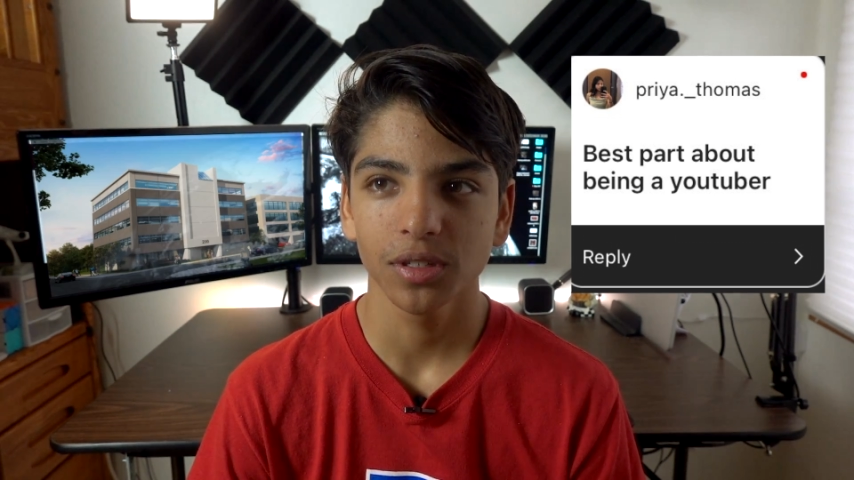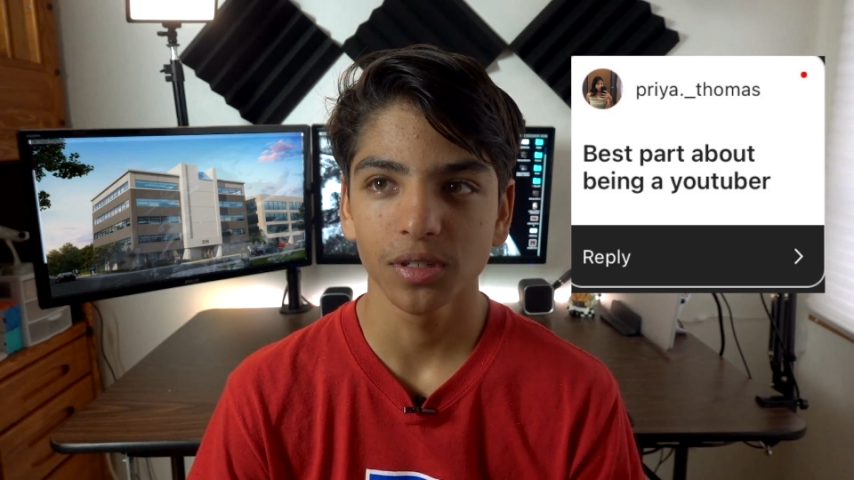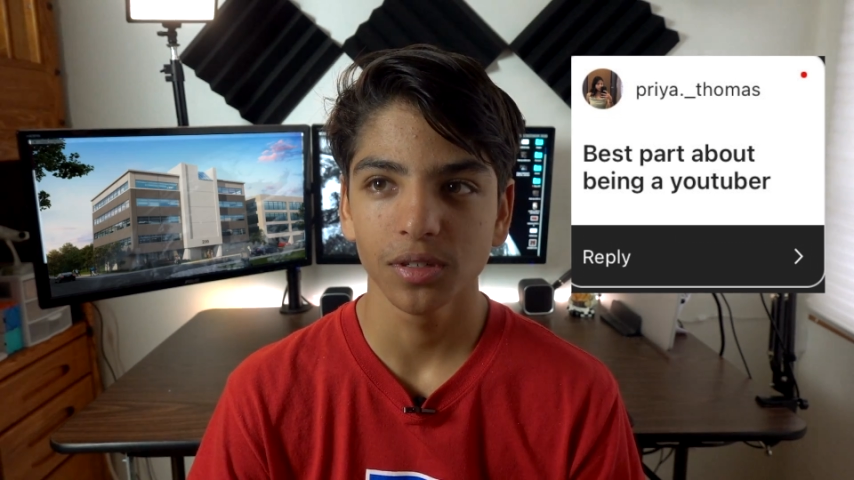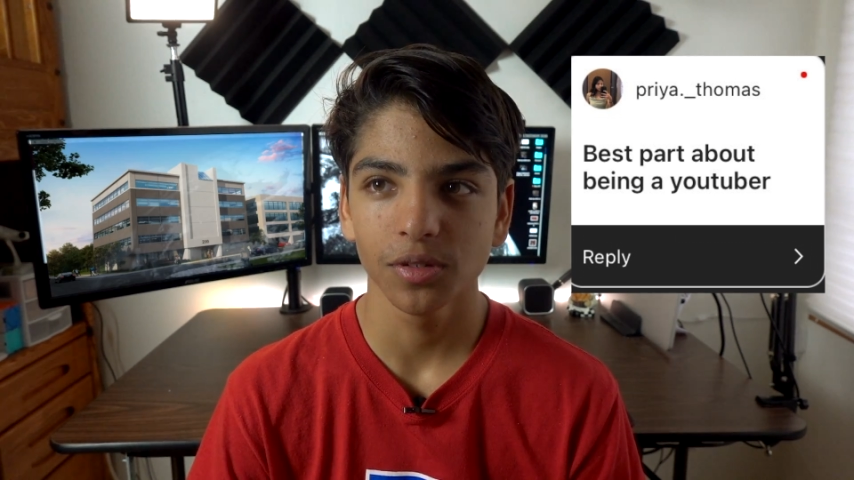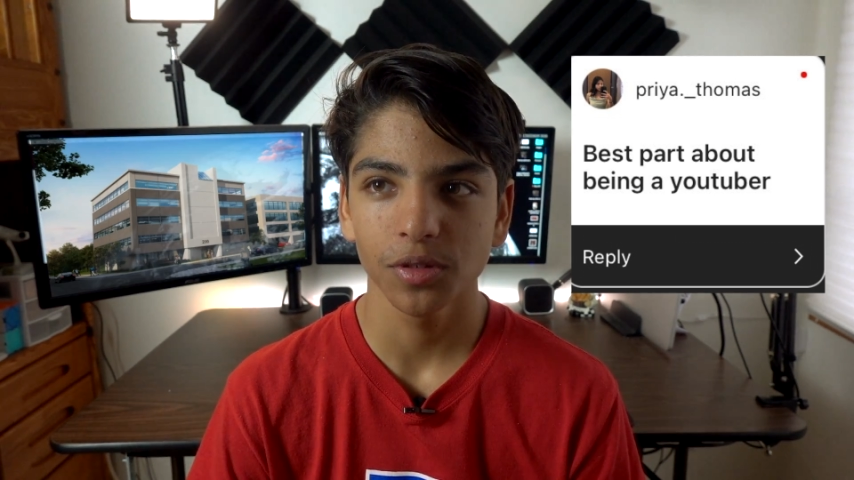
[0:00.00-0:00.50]

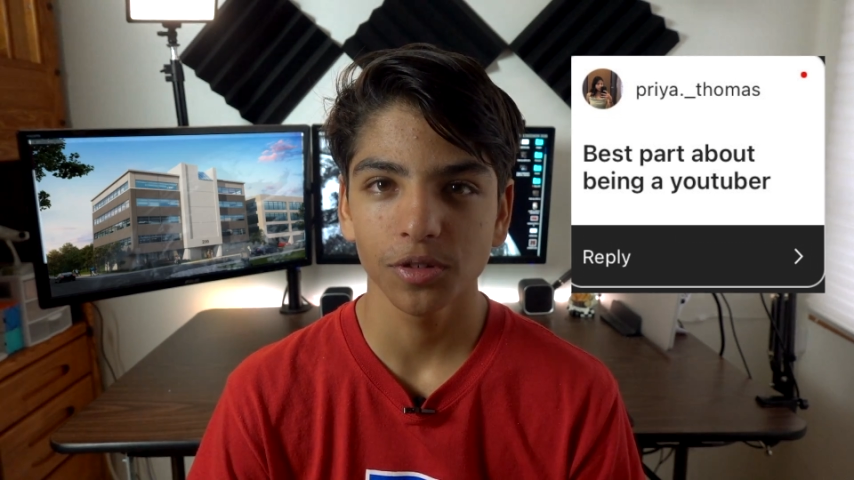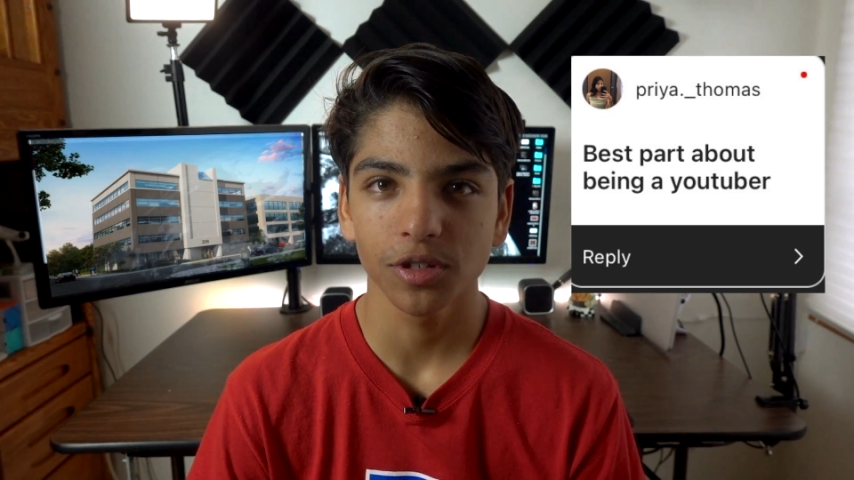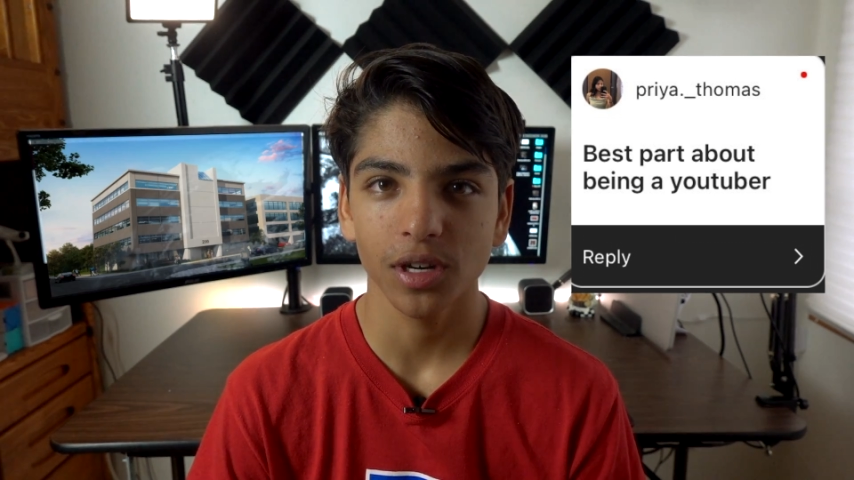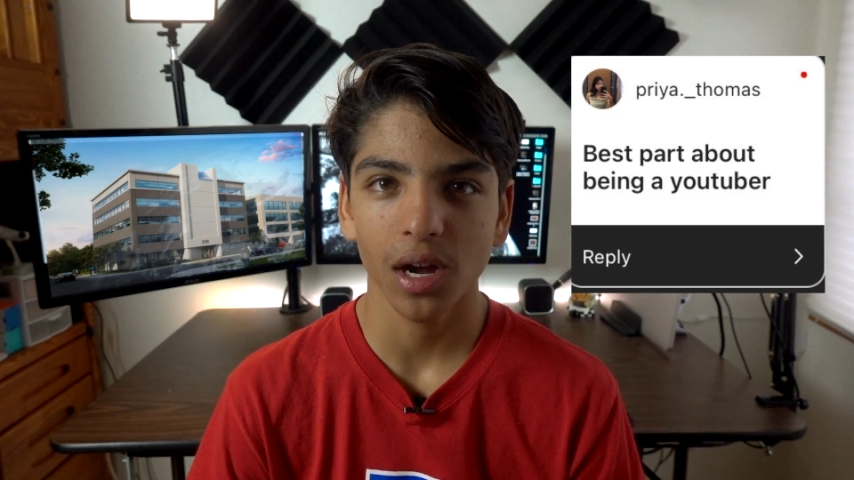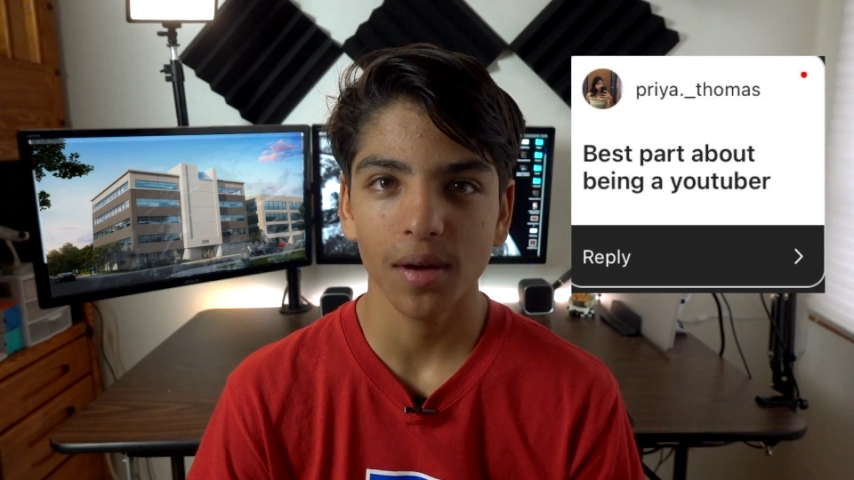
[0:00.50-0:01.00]
to do your
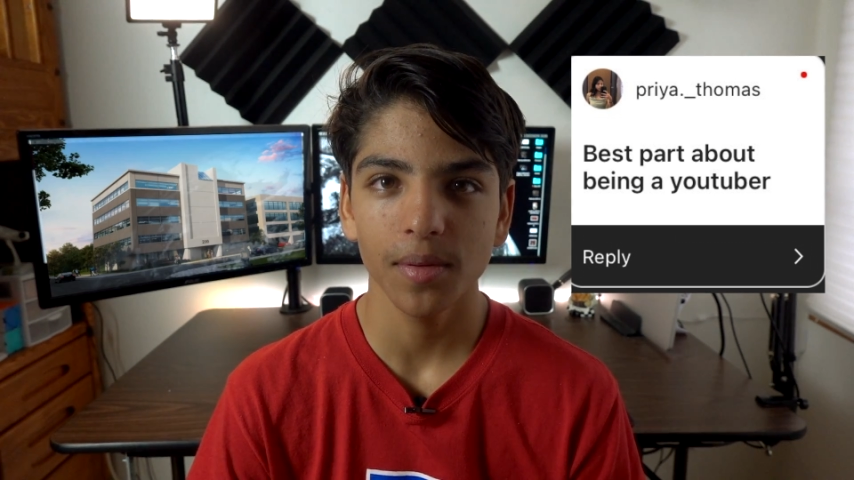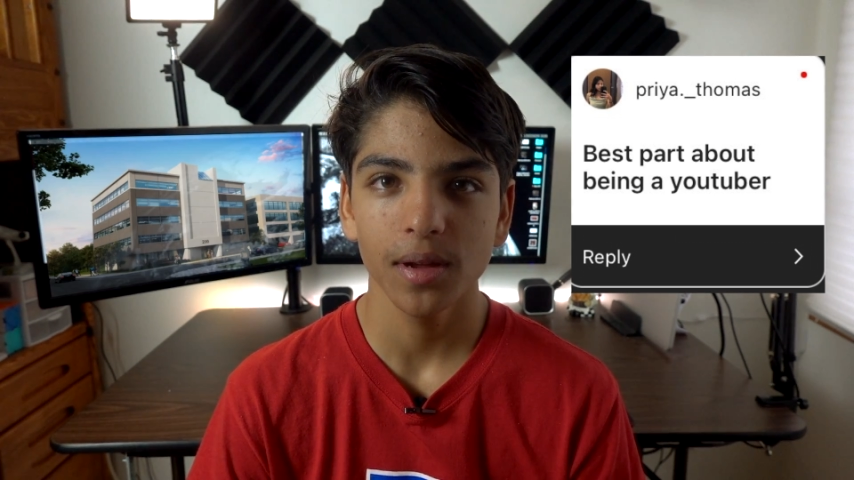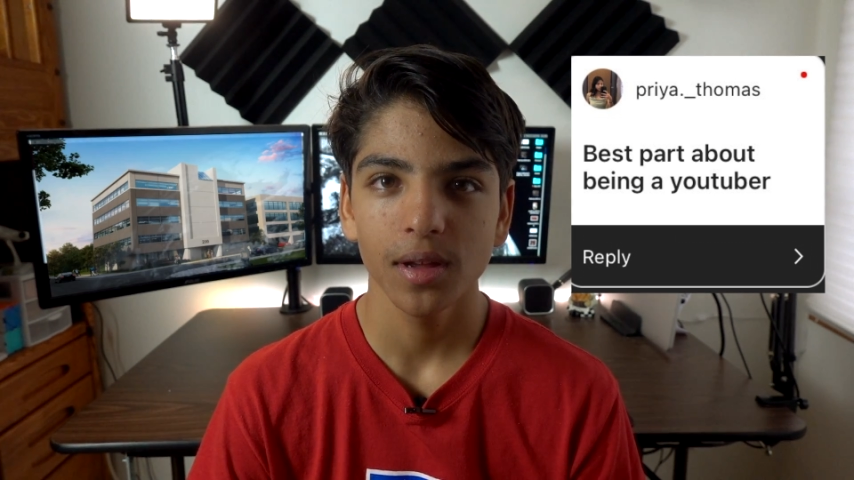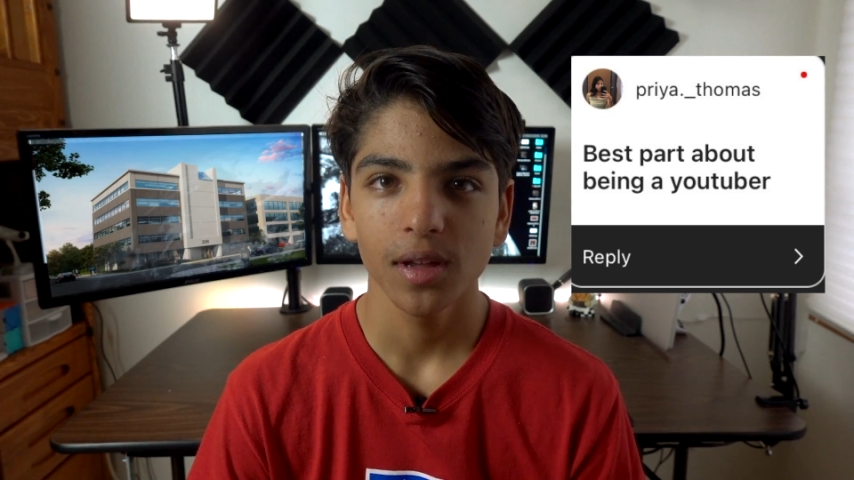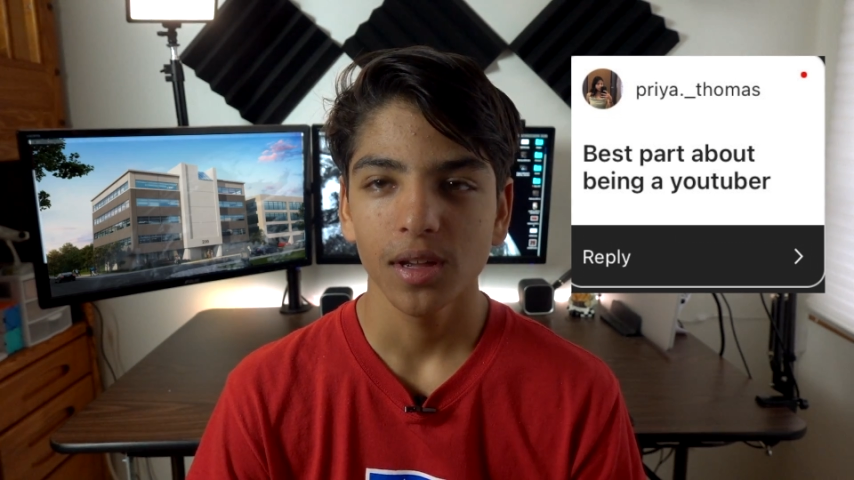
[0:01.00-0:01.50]
job.